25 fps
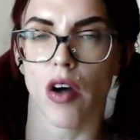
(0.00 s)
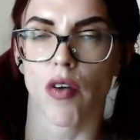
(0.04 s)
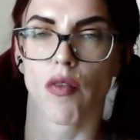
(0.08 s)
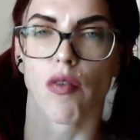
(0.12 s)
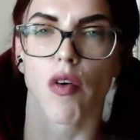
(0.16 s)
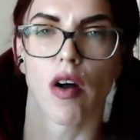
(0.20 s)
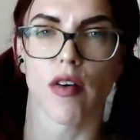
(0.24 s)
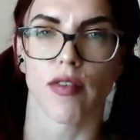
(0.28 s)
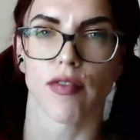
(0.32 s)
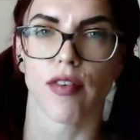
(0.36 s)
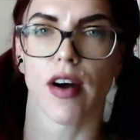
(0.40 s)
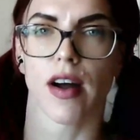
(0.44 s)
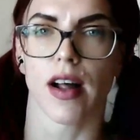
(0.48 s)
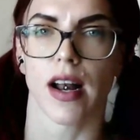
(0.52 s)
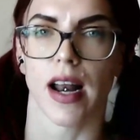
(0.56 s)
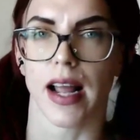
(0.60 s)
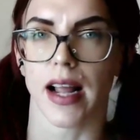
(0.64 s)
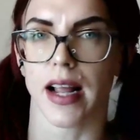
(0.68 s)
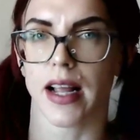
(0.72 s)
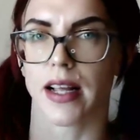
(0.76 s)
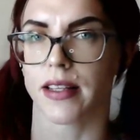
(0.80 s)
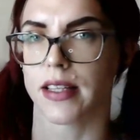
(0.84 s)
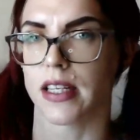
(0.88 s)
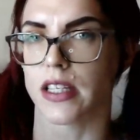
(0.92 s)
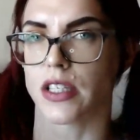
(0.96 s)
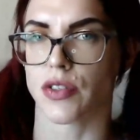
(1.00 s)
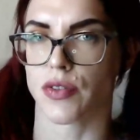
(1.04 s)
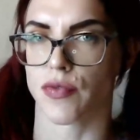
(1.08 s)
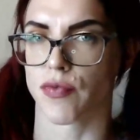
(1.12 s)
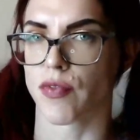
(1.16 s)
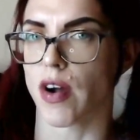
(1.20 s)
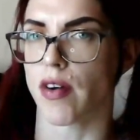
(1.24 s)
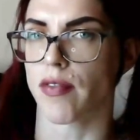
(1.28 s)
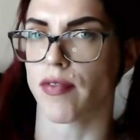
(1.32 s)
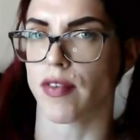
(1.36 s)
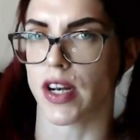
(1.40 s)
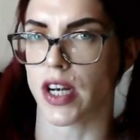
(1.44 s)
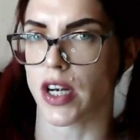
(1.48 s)
rough like this
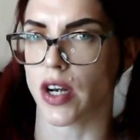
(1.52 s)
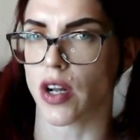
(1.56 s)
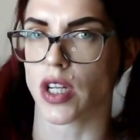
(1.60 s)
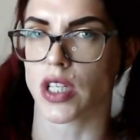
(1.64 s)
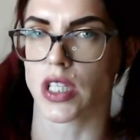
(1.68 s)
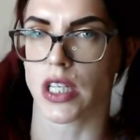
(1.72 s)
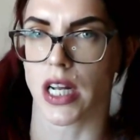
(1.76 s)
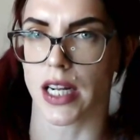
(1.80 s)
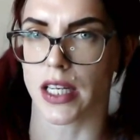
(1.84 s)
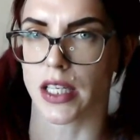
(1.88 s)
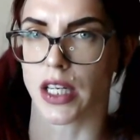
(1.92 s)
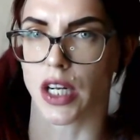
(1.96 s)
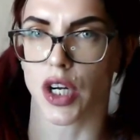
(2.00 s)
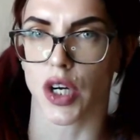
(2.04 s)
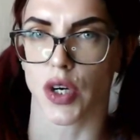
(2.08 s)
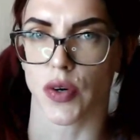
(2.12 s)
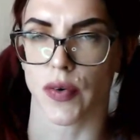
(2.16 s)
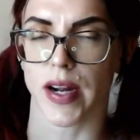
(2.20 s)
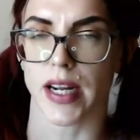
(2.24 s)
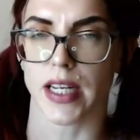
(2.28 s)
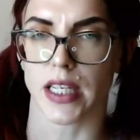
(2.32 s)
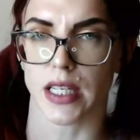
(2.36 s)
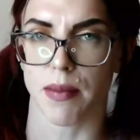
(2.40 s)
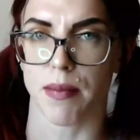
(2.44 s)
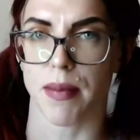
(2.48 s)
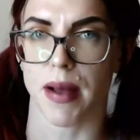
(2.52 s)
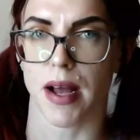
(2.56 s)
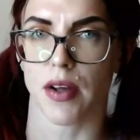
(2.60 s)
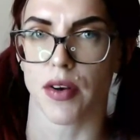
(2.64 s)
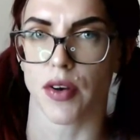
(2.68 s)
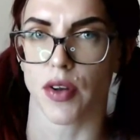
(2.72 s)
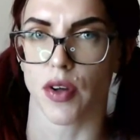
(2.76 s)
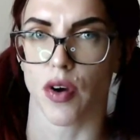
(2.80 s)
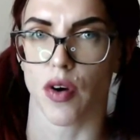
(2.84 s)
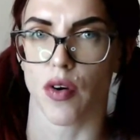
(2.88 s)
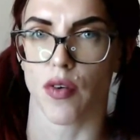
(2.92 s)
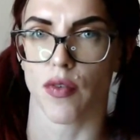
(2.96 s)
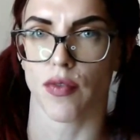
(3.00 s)
roughly looks like the correct
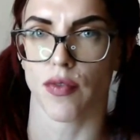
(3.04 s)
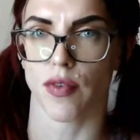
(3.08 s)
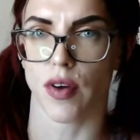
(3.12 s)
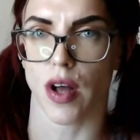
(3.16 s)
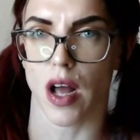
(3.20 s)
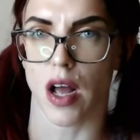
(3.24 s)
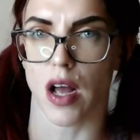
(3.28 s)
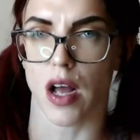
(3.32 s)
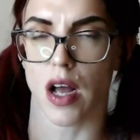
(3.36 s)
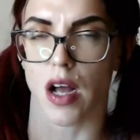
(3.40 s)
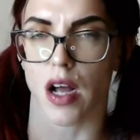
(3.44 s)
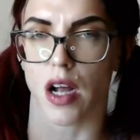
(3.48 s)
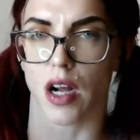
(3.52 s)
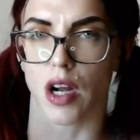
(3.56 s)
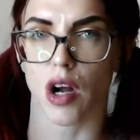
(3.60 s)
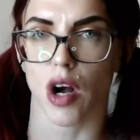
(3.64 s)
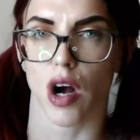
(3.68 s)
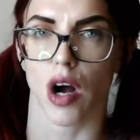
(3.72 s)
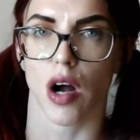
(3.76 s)
amount of uh,